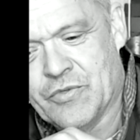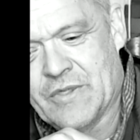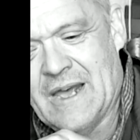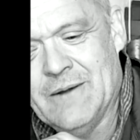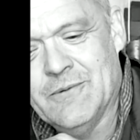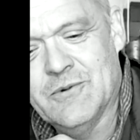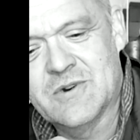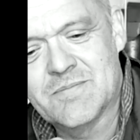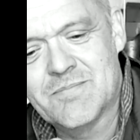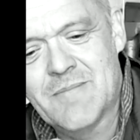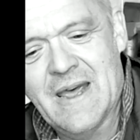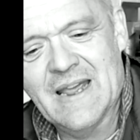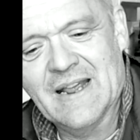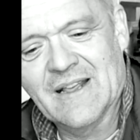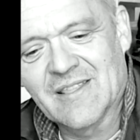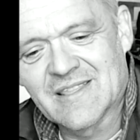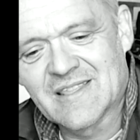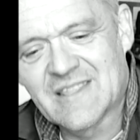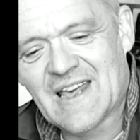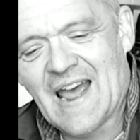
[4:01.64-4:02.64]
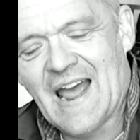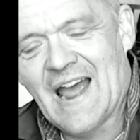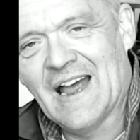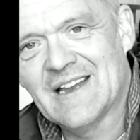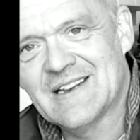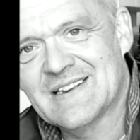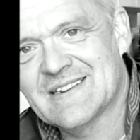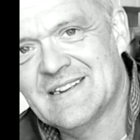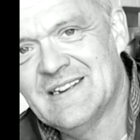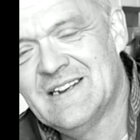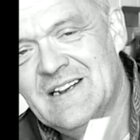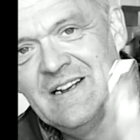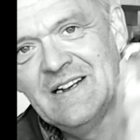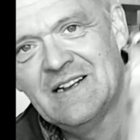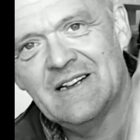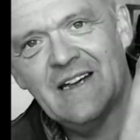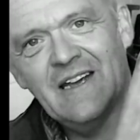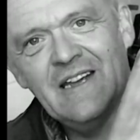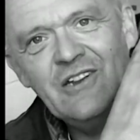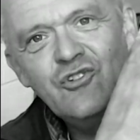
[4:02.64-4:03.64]
That would make that
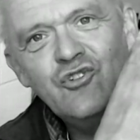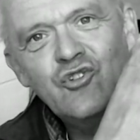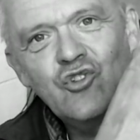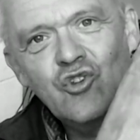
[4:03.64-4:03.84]
a